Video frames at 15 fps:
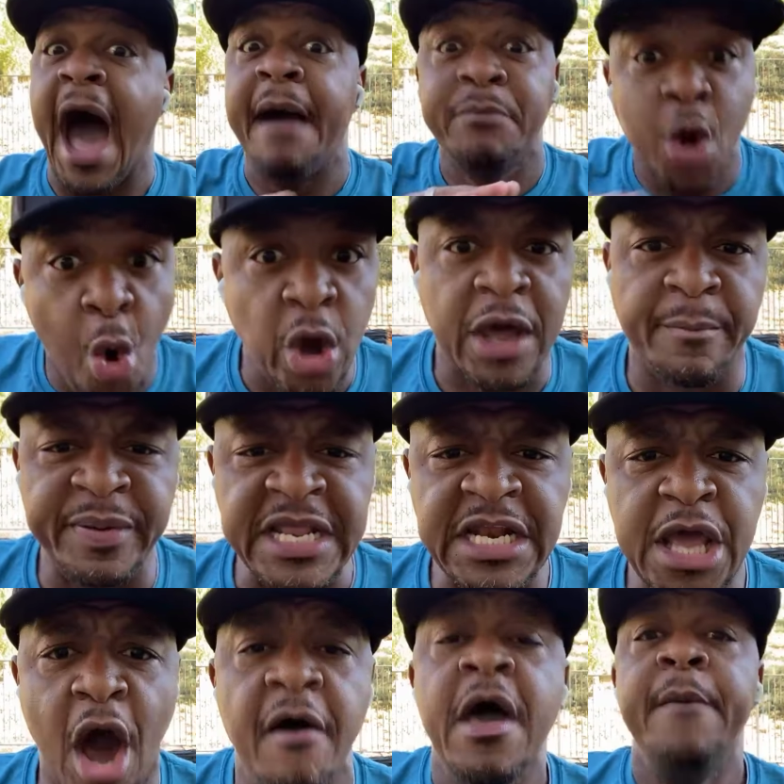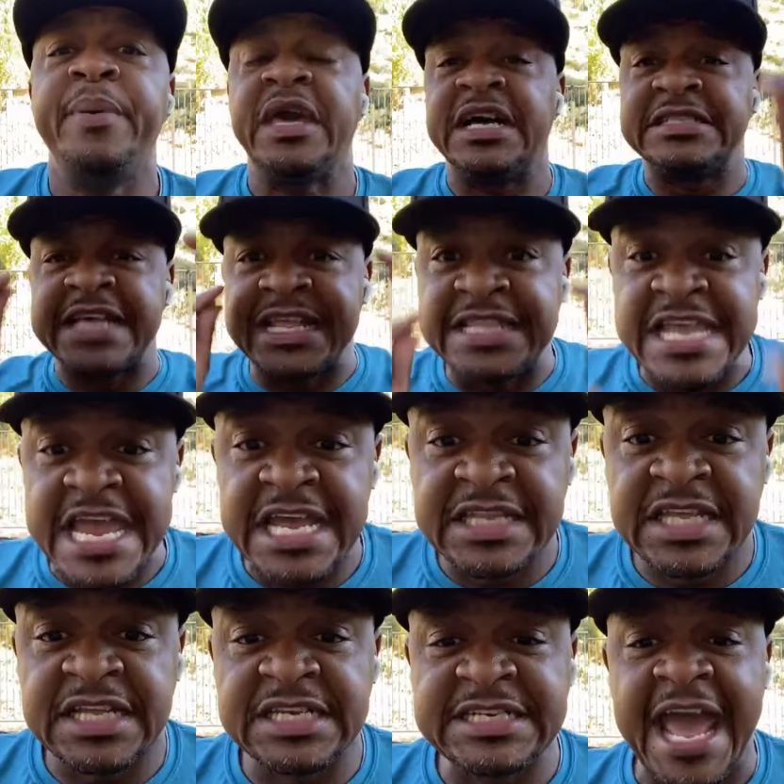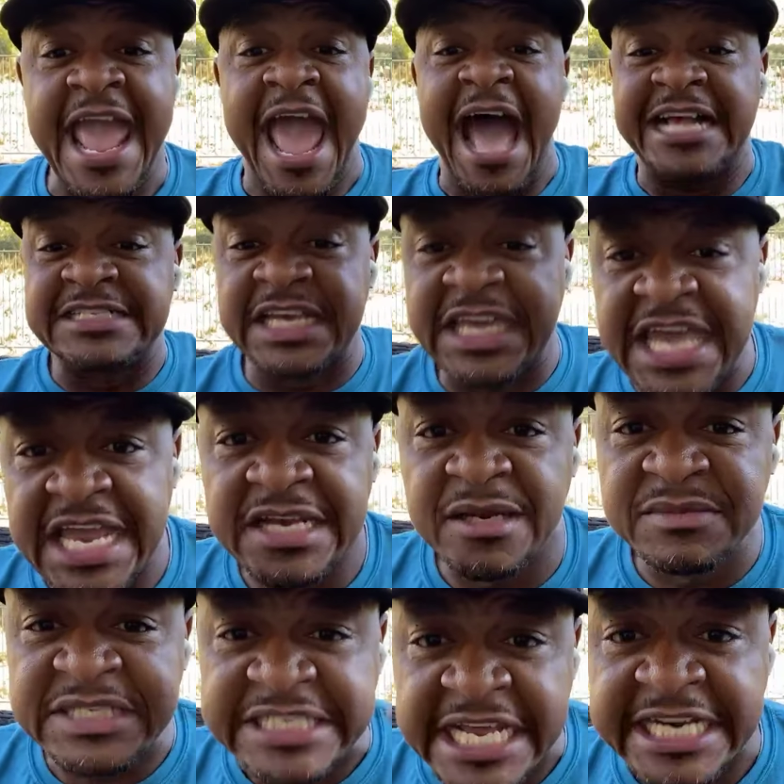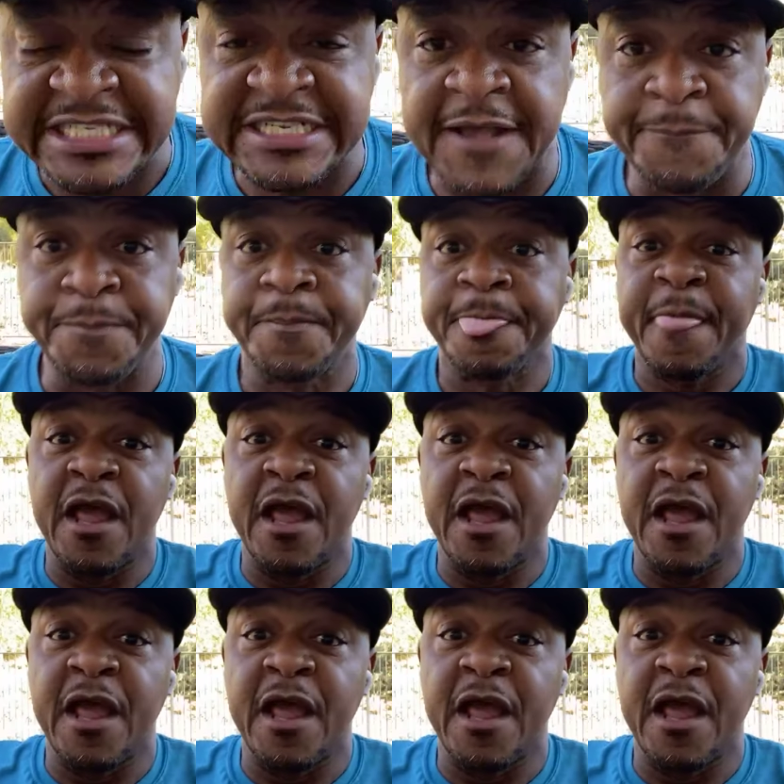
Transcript: I'm going completely off because at the end of the day, as a kingdom citizen,